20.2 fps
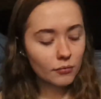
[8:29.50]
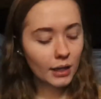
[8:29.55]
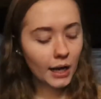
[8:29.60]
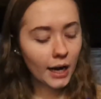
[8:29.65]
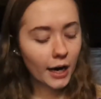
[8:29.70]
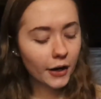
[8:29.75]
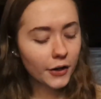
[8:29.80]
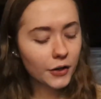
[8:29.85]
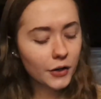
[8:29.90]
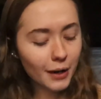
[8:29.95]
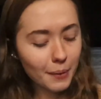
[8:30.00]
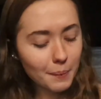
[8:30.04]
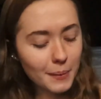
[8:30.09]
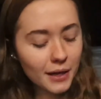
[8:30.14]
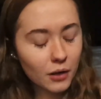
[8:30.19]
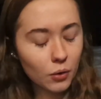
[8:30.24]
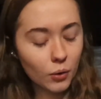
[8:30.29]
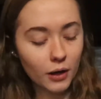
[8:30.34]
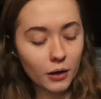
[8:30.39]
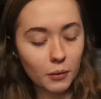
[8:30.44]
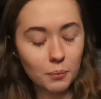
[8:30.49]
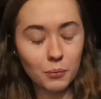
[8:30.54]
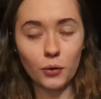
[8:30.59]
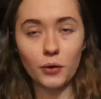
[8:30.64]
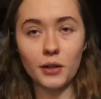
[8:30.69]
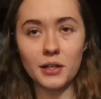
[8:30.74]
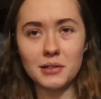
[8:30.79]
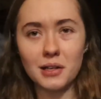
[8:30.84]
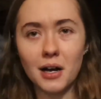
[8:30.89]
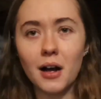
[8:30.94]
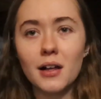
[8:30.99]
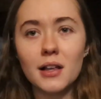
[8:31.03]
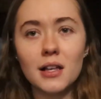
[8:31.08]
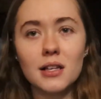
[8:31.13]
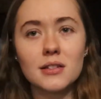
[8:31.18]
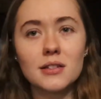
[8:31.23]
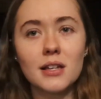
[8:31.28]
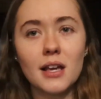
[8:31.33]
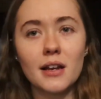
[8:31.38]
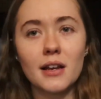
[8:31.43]
How are you gonna make guacamole
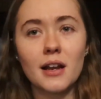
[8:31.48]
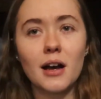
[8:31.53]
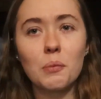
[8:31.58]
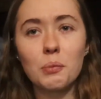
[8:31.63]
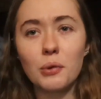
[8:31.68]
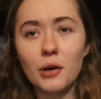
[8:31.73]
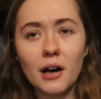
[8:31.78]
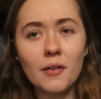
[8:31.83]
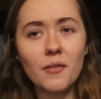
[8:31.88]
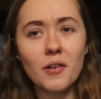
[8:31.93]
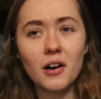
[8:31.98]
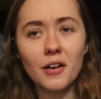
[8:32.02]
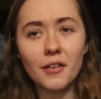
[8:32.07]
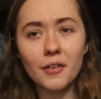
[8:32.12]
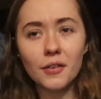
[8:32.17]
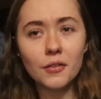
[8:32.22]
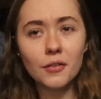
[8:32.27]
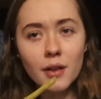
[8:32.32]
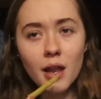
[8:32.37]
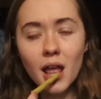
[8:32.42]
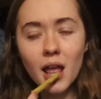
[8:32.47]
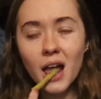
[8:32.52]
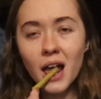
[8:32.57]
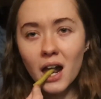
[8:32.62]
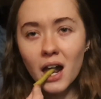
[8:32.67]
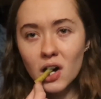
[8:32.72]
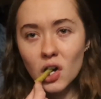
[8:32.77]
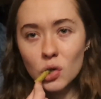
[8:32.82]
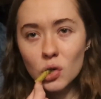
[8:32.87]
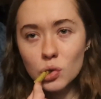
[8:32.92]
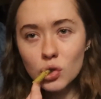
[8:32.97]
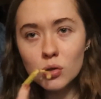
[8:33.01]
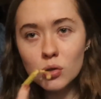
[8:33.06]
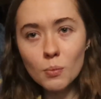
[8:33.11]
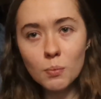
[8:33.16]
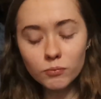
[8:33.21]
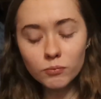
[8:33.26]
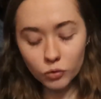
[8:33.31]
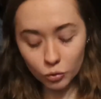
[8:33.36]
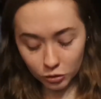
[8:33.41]
Takis and not put avocado?
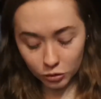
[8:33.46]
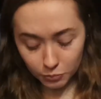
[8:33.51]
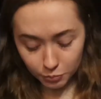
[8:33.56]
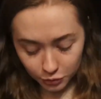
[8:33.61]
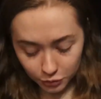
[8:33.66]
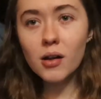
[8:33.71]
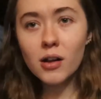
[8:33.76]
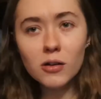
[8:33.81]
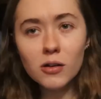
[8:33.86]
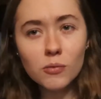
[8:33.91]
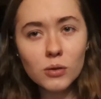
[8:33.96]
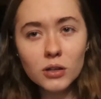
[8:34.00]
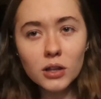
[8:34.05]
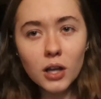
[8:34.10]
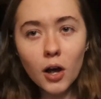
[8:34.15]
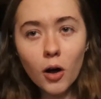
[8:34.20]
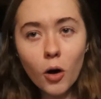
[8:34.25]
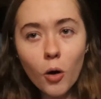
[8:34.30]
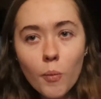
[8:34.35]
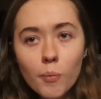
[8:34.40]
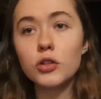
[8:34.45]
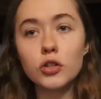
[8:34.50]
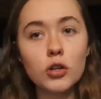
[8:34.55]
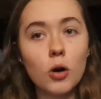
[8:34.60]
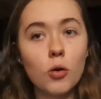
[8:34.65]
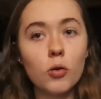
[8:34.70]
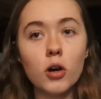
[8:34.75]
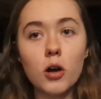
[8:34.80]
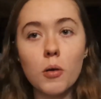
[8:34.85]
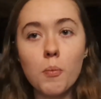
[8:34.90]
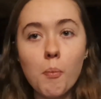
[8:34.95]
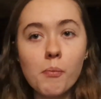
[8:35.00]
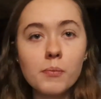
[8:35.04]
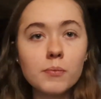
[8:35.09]
Whoops. Like, what the hell? So good.